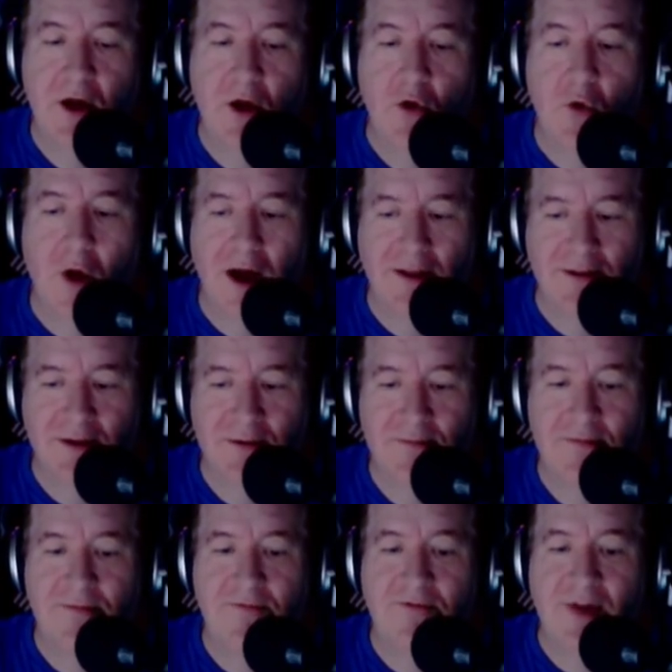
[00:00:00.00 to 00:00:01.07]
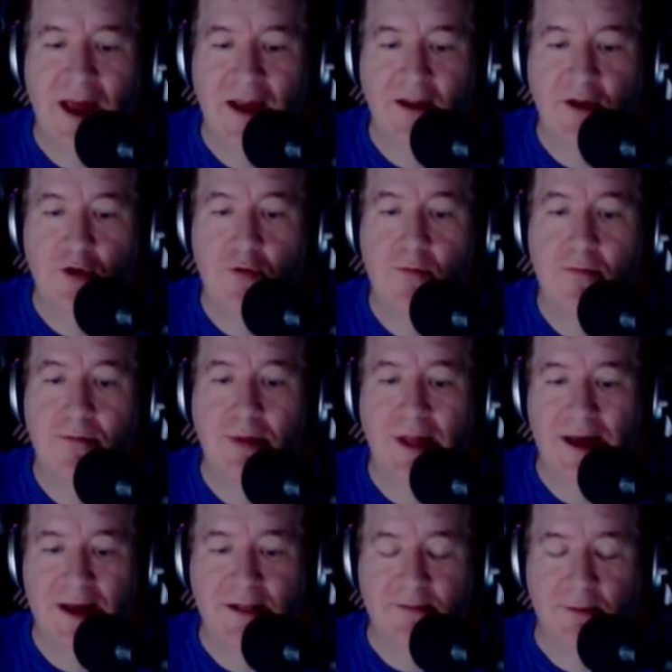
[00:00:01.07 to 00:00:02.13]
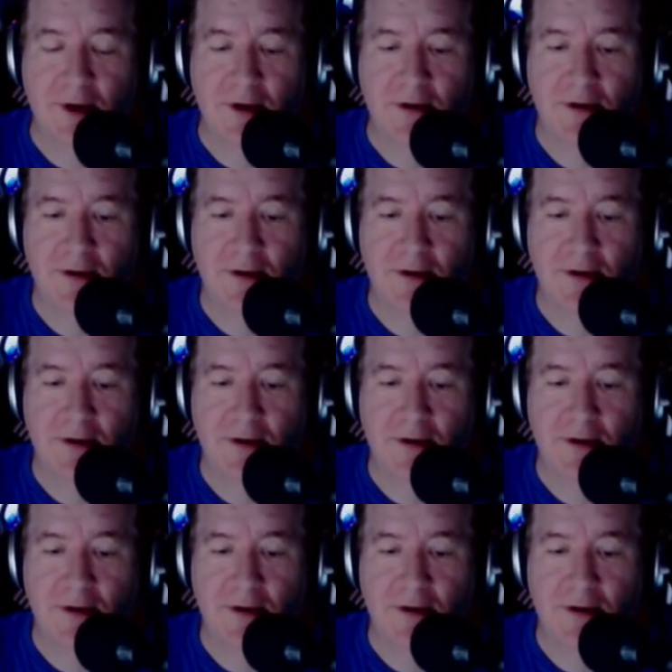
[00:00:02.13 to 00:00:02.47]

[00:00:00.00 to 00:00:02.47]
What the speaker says: quantum vacuum plasma.